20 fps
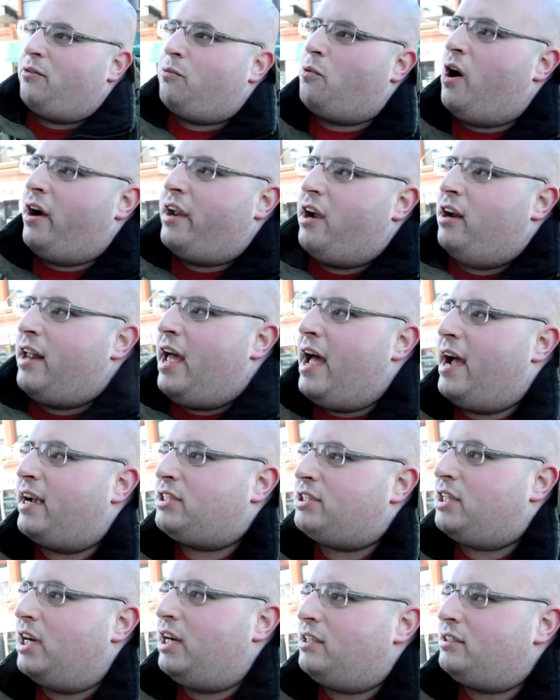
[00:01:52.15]
like they're walking on
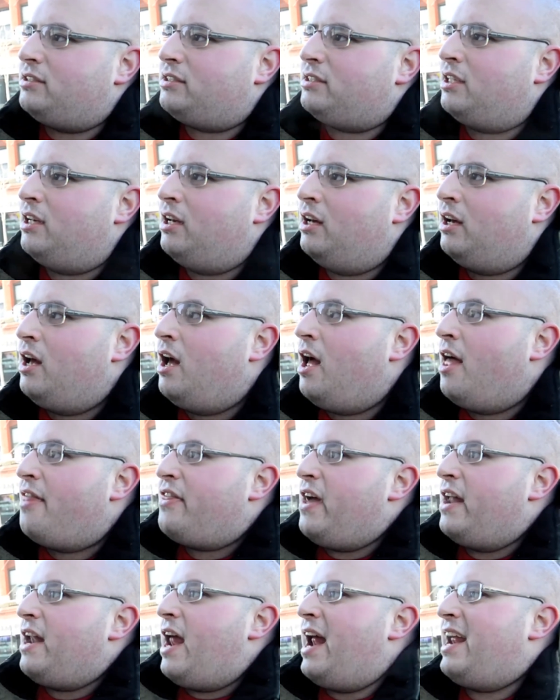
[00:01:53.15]
eggshells yeah.
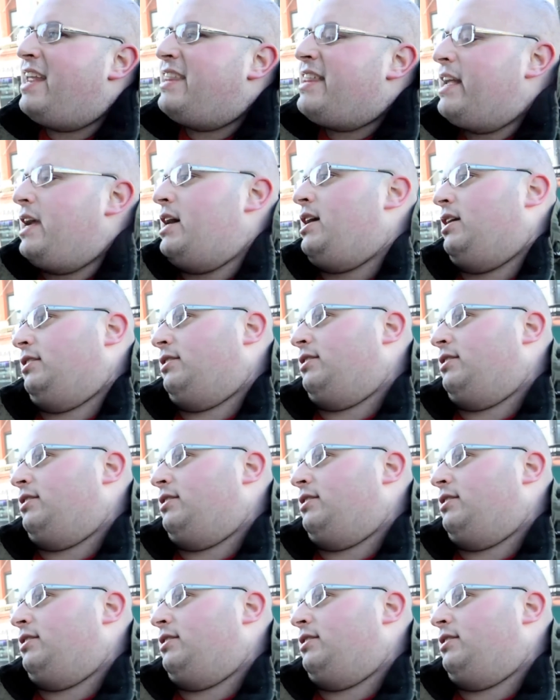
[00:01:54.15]
than anything